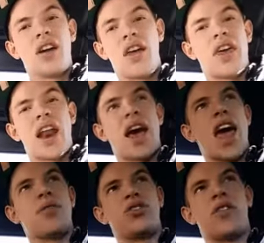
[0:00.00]
and then I
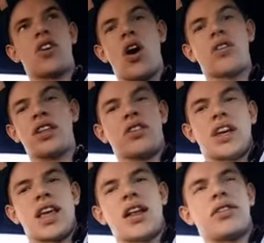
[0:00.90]
have a drift car
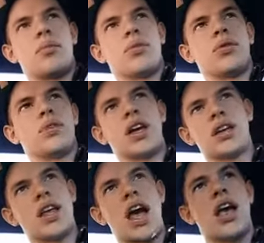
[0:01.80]
that simple.
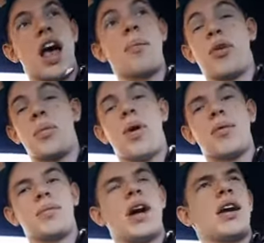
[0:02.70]
Like, I'm pretty
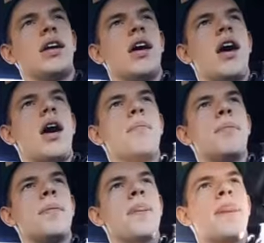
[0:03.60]
pumped about it.
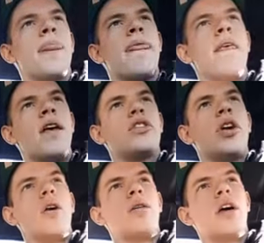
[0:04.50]

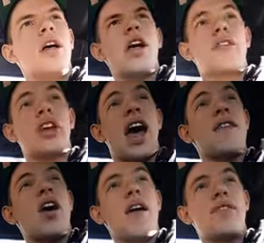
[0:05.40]
So like I said, I
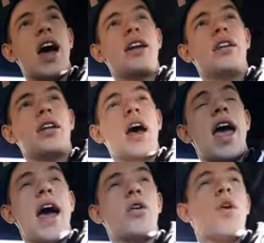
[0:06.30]

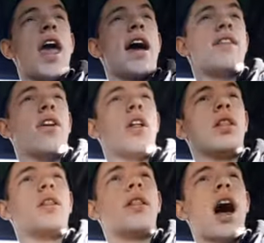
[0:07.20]
don't have a
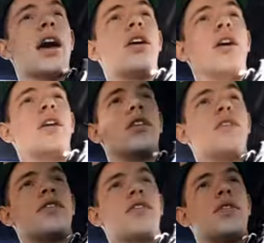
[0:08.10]
lot
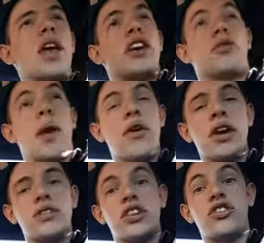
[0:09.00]
of
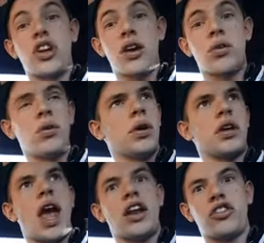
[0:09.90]
experience in general, like
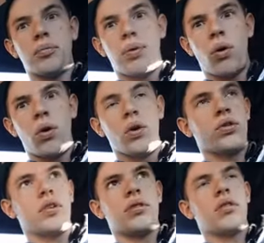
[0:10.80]
engine
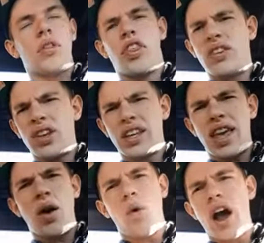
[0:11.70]
pulls and things like
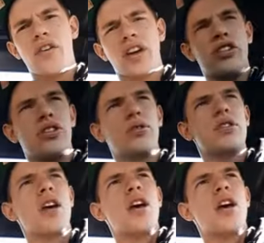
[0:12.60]
that, wiring issues.